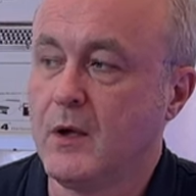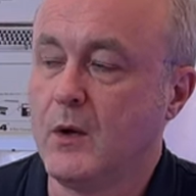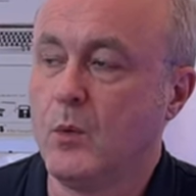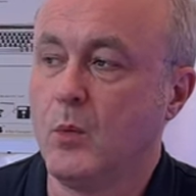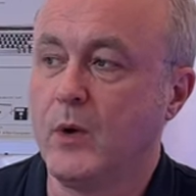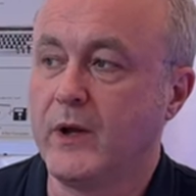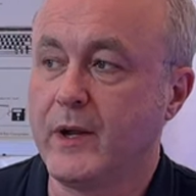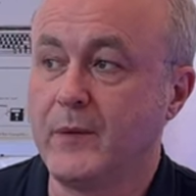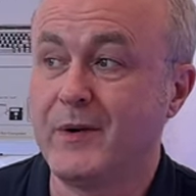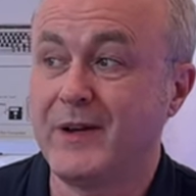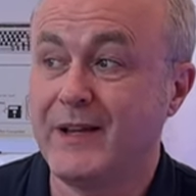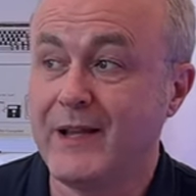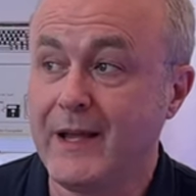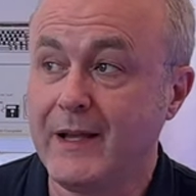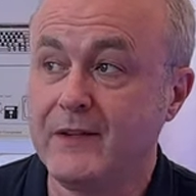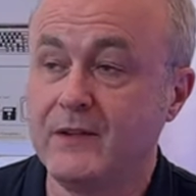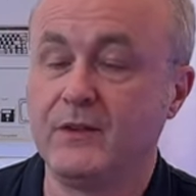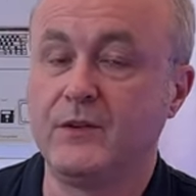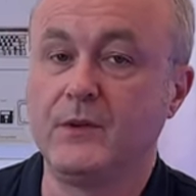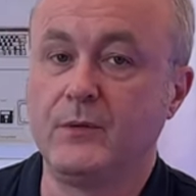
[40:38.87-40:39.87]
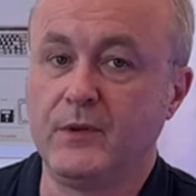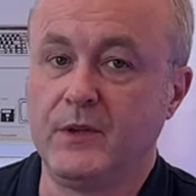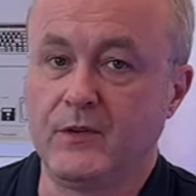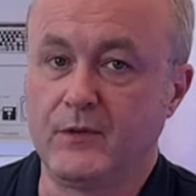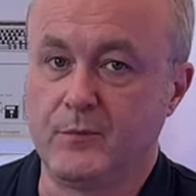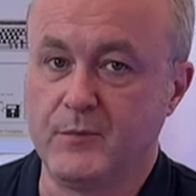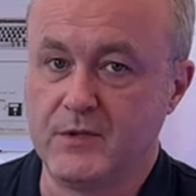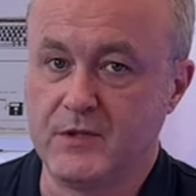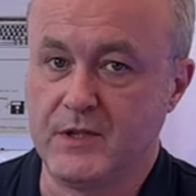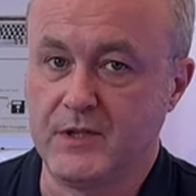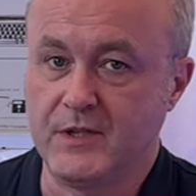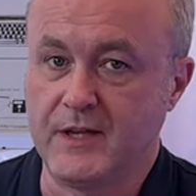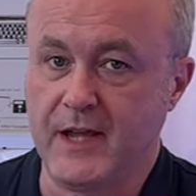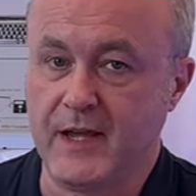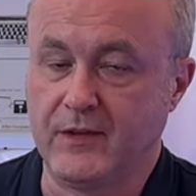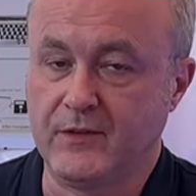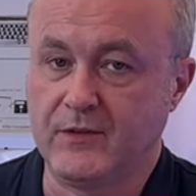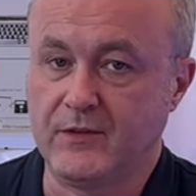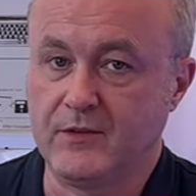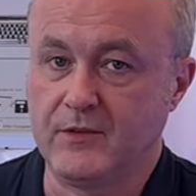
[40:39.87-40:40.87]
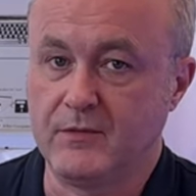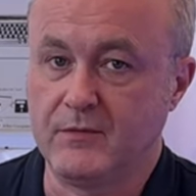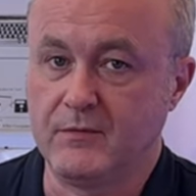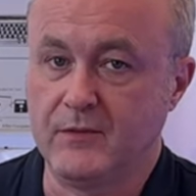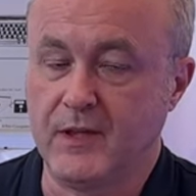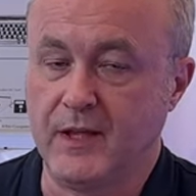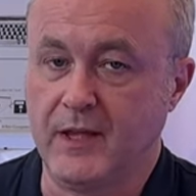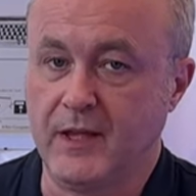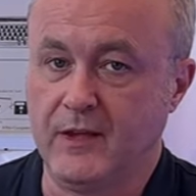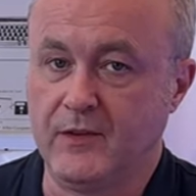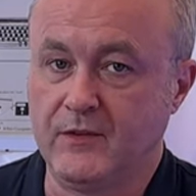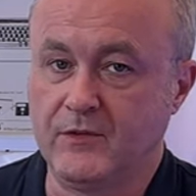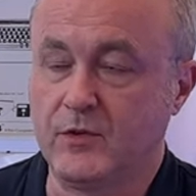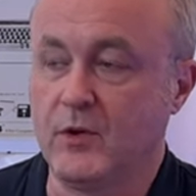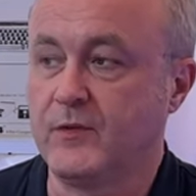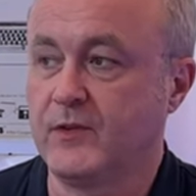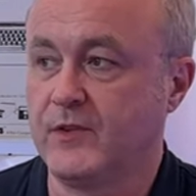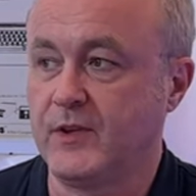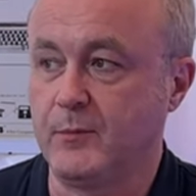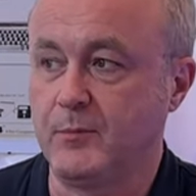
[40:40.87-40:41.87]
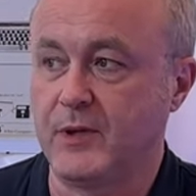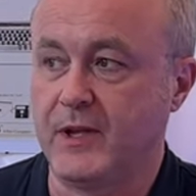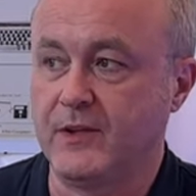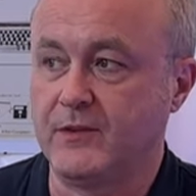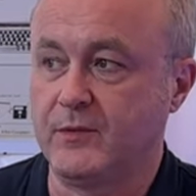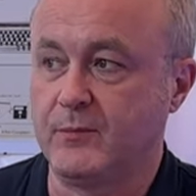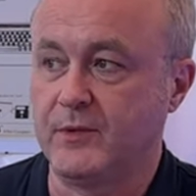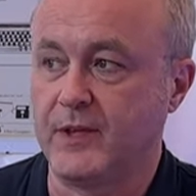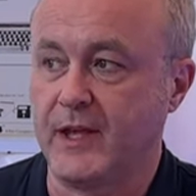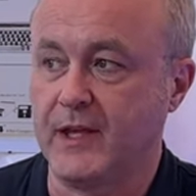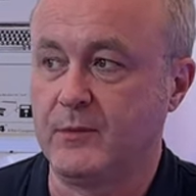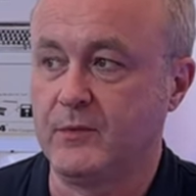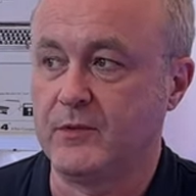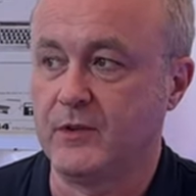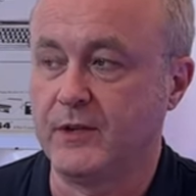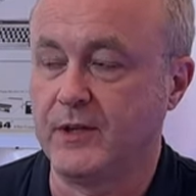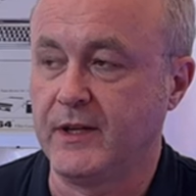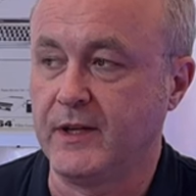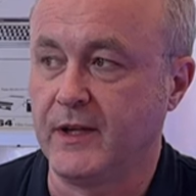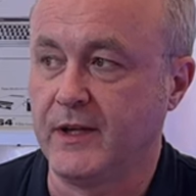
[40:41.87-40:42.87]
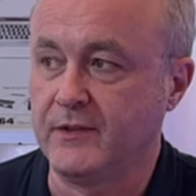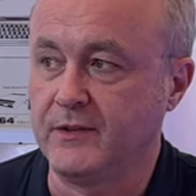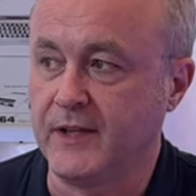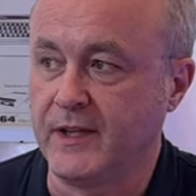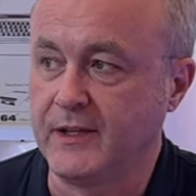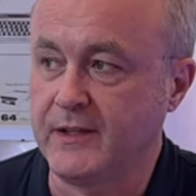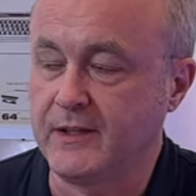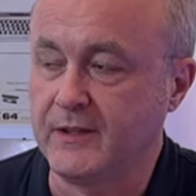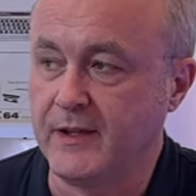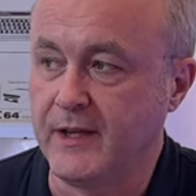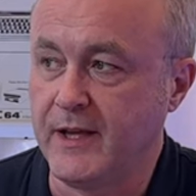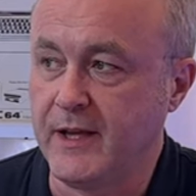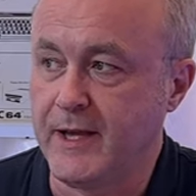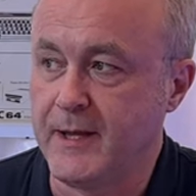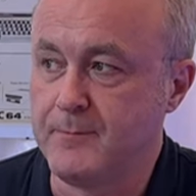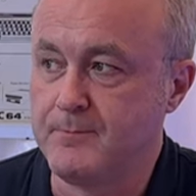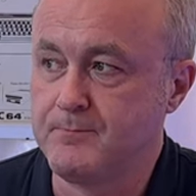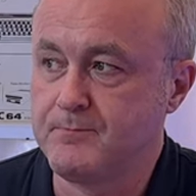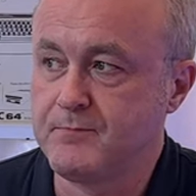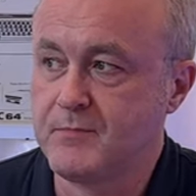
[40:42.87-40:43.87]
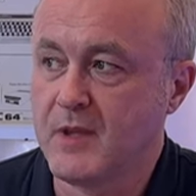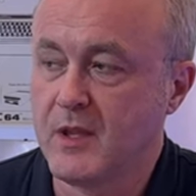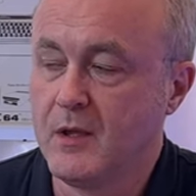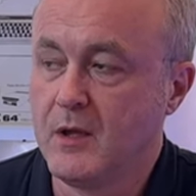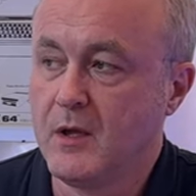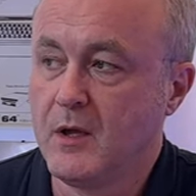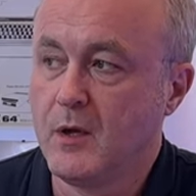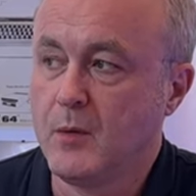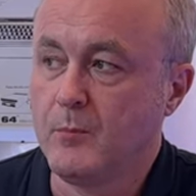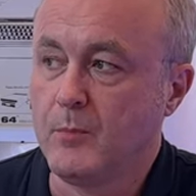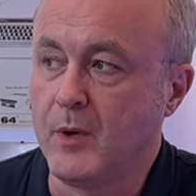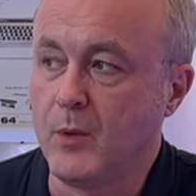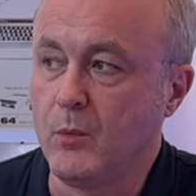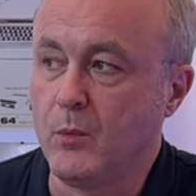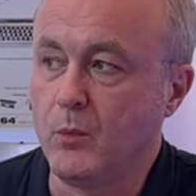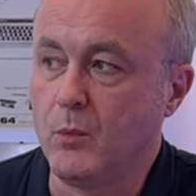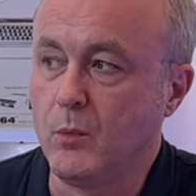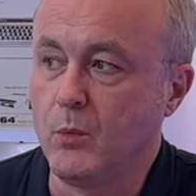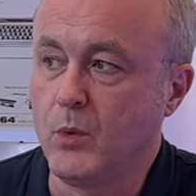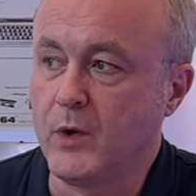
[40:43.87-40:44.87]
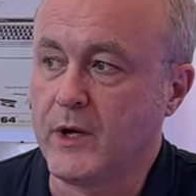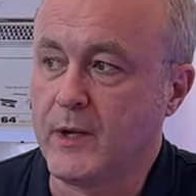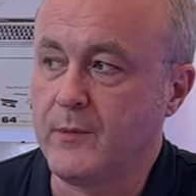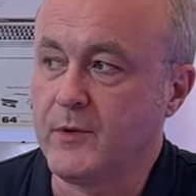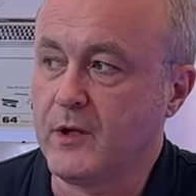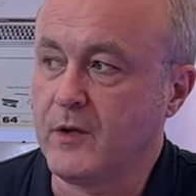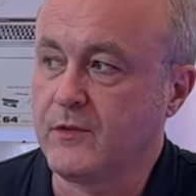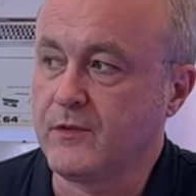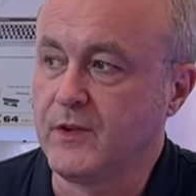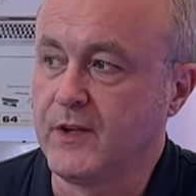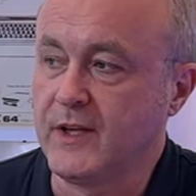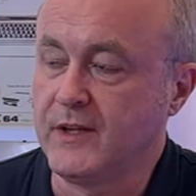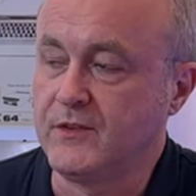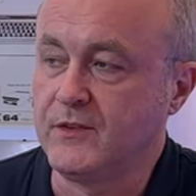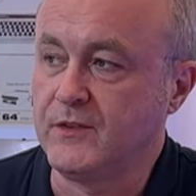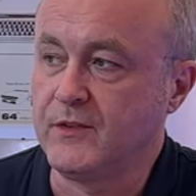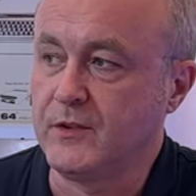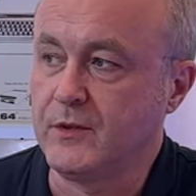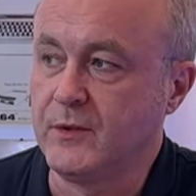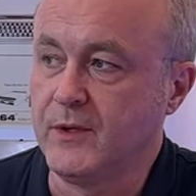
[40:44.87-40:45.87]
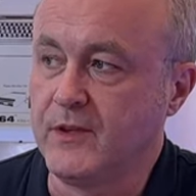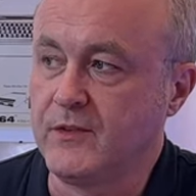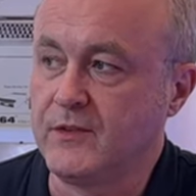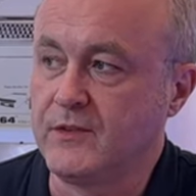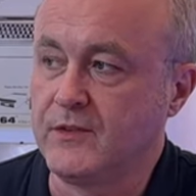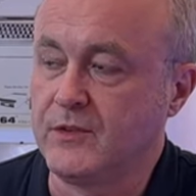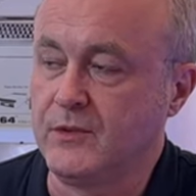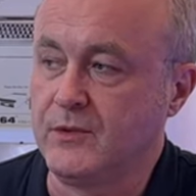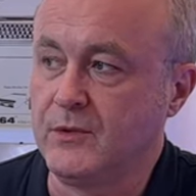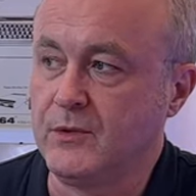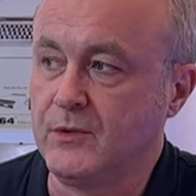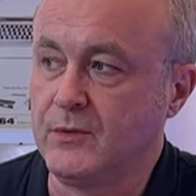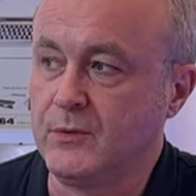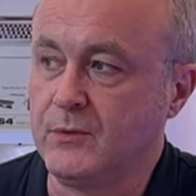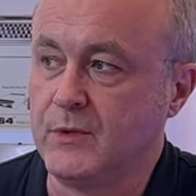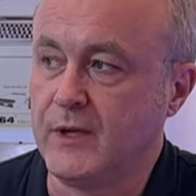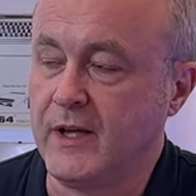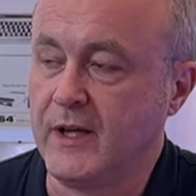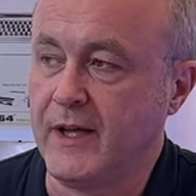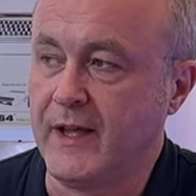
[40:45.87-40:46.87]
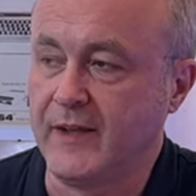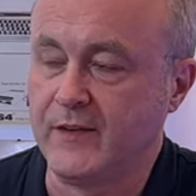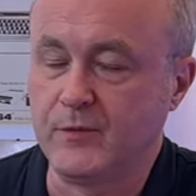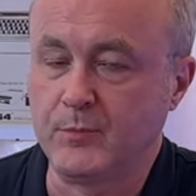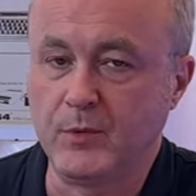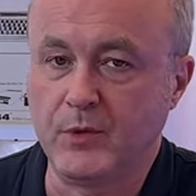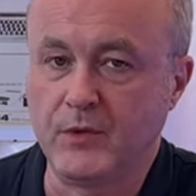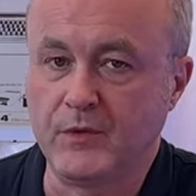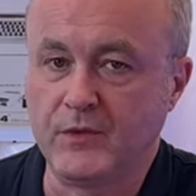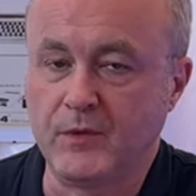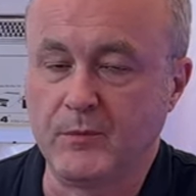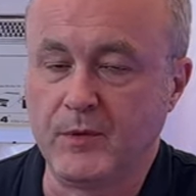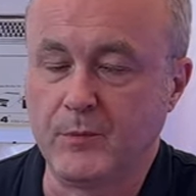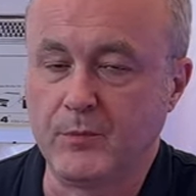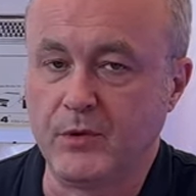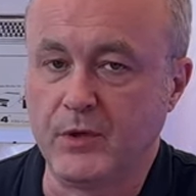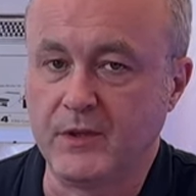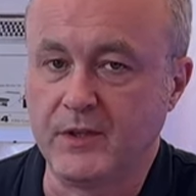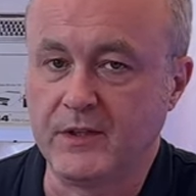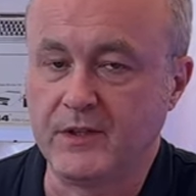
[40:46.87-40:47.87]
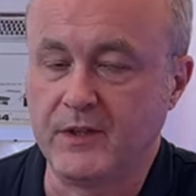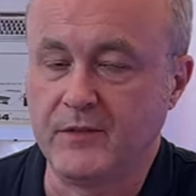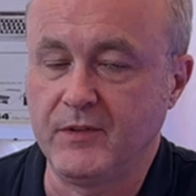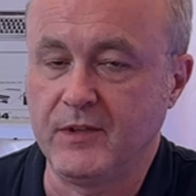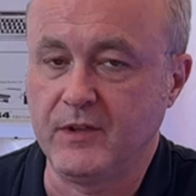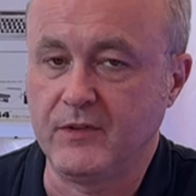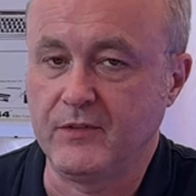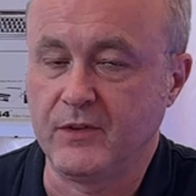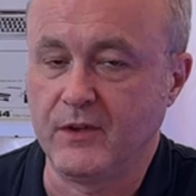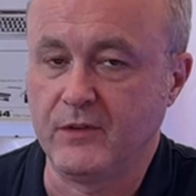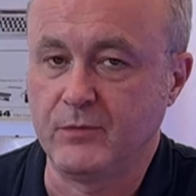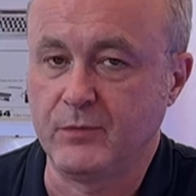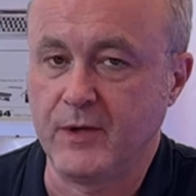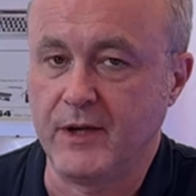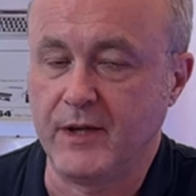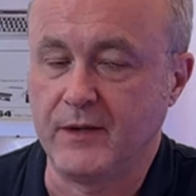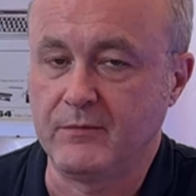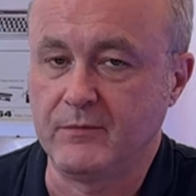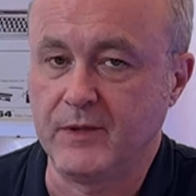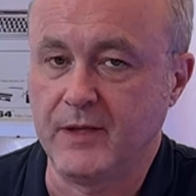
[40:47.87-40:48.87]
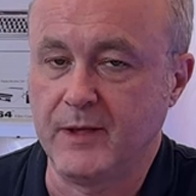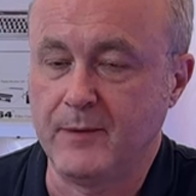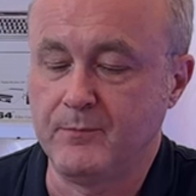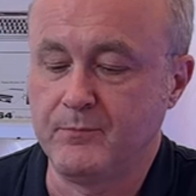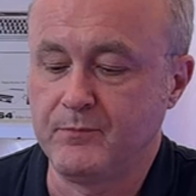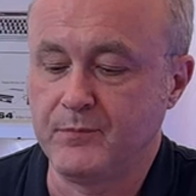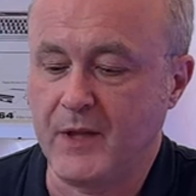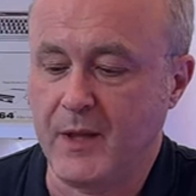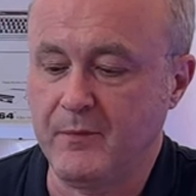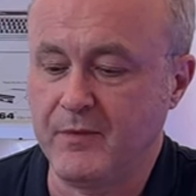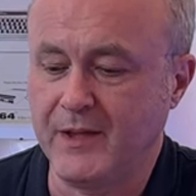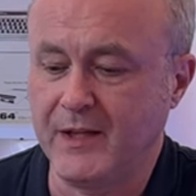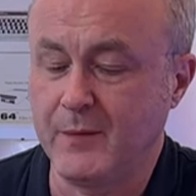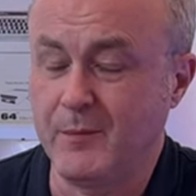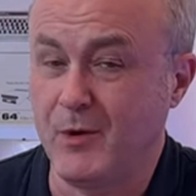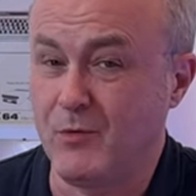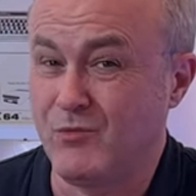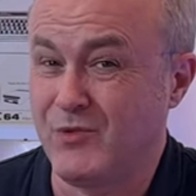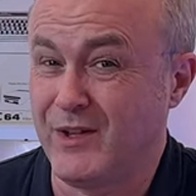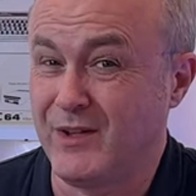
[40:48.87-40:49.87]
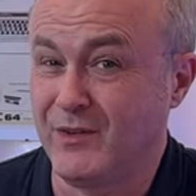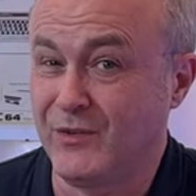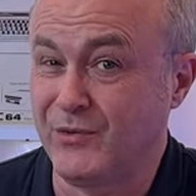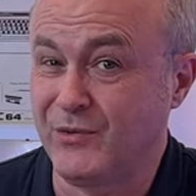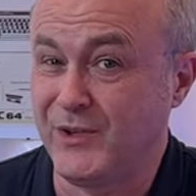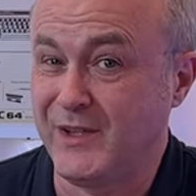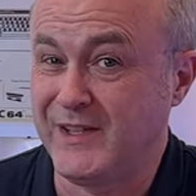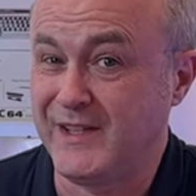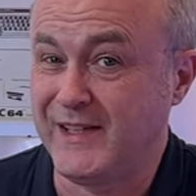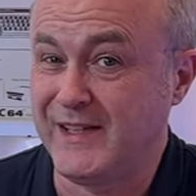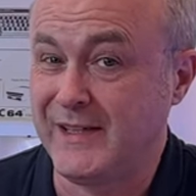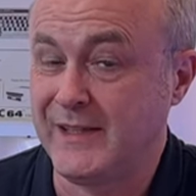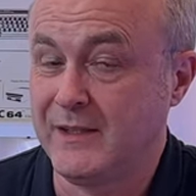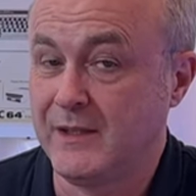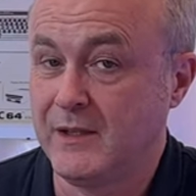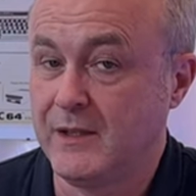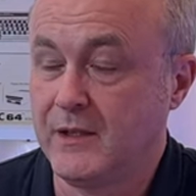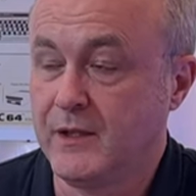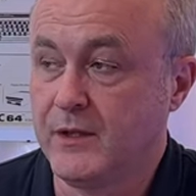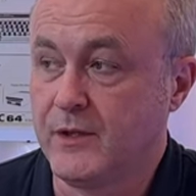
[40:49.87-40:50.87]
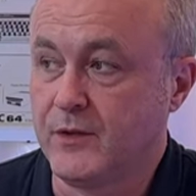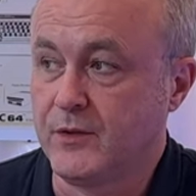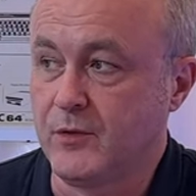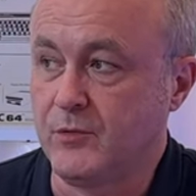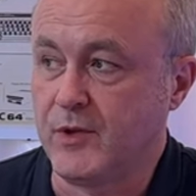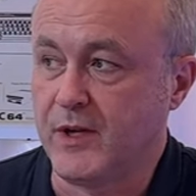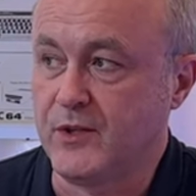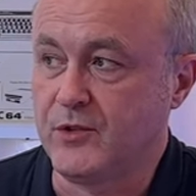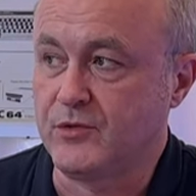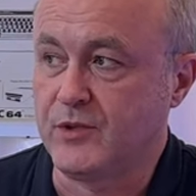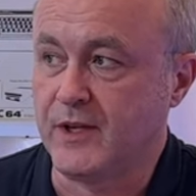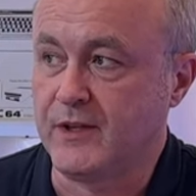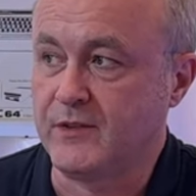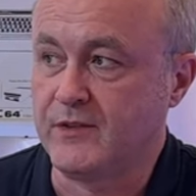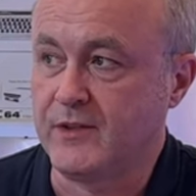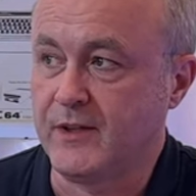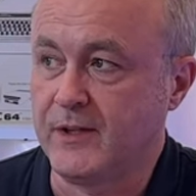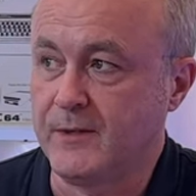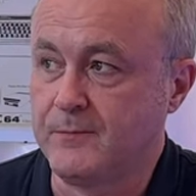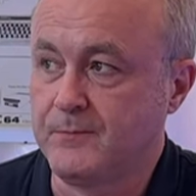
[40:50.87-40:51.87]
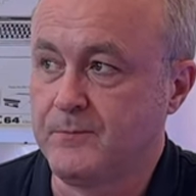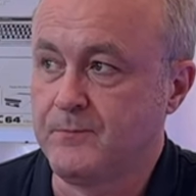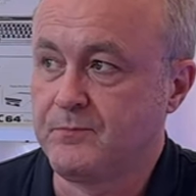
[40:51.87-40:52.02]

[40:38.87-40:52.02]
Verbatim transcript: What I would like to do with this machine next is to obviously play some games on it, I think. Um, but what I would also like to do is to uh, explore some of the productivity software. Um, I'm thinking about Real 3D, the Ray Tracer.